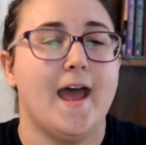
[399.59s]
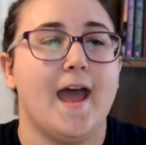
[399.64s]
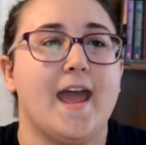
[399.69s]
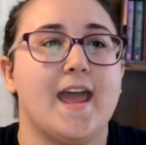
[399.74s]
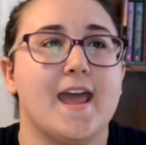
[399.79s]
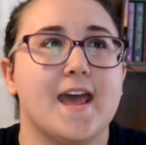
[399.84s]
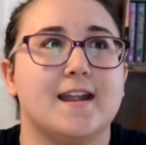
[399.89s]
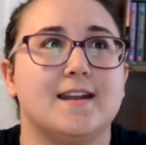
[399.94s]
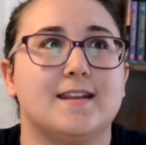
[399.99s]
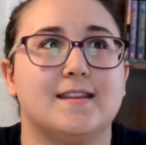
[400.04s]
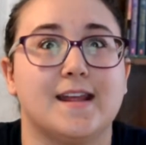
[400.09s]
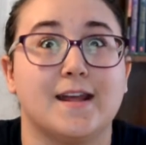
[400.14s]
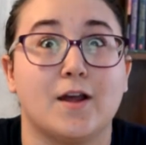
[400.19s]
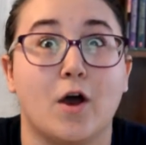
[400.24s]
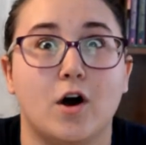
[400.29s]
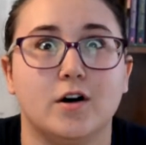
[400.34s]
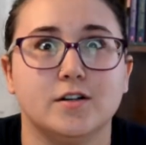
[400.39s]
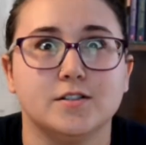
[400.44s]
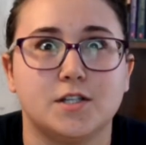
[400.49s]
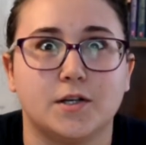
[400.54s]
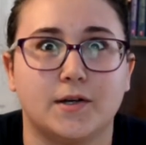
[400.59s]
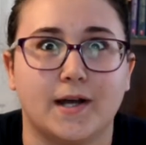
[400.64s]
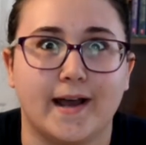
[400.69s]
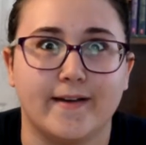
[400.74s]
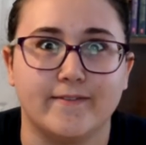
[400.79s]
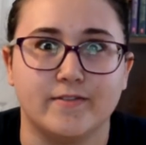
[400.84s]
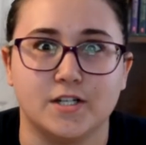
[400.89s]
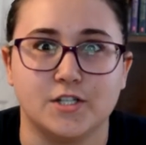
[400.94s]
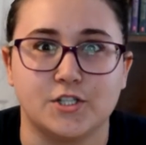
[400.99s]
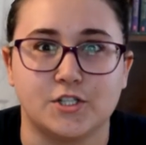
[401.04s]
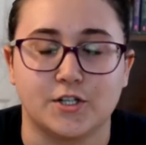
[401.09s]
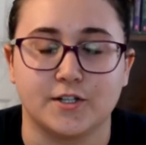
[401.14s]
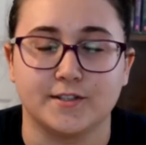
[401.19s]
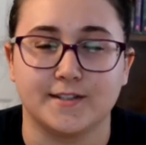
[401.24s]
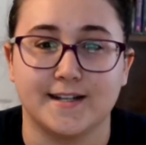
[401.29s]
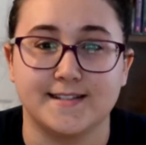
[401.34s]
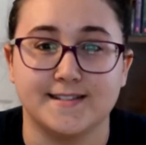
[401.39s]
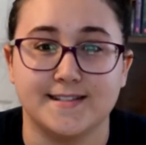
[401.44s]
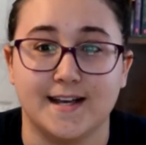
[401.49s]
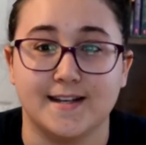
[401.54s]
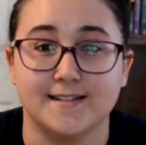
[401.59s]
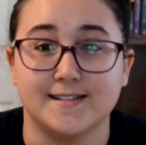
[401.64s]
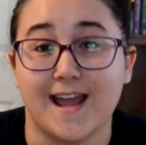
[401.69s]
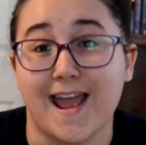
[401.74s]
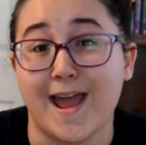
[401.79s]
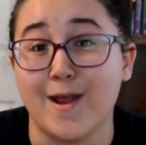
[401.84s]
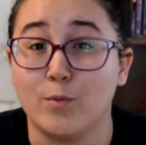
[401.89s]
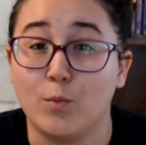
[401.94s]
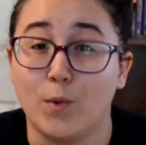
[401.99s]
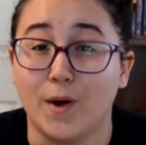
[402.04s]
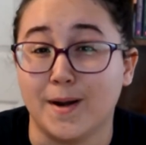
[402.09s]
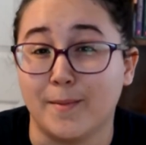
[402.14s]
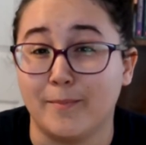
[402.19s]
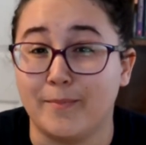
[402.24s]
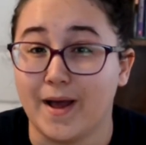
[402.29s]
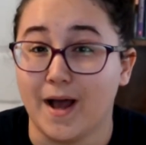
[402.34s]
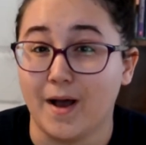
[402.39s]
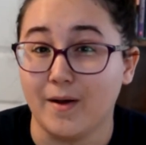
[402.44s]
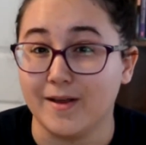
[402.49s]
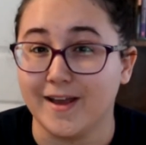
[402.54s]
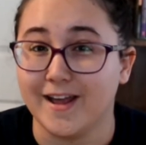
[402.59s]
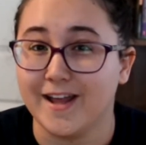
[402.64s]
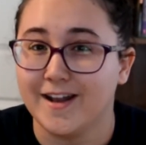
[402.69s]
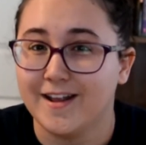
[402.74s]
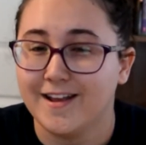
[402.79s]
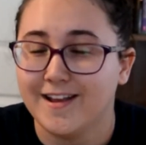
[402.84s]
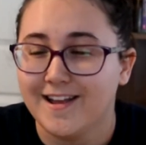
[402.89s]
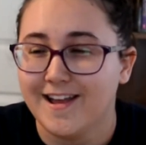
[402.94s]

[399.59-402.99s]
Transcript: And they also have this shirt that says, and what about it?